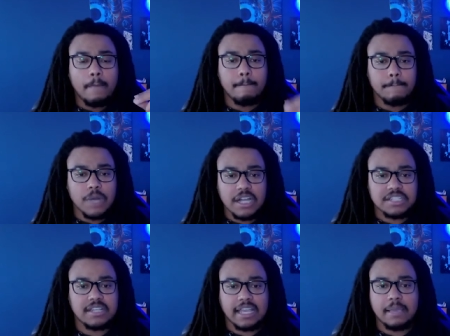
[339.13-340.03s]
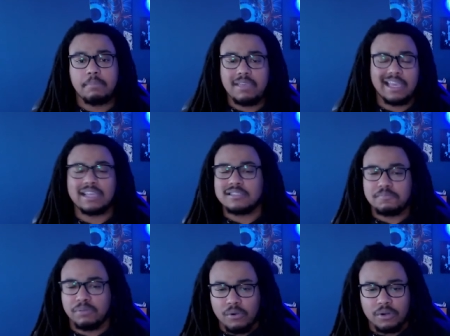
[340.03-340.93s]
much that can be
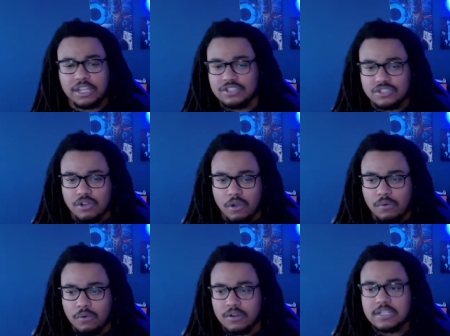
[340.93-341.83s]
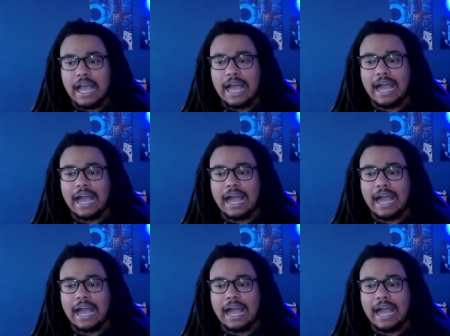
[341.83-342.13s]
explored in Star Wars.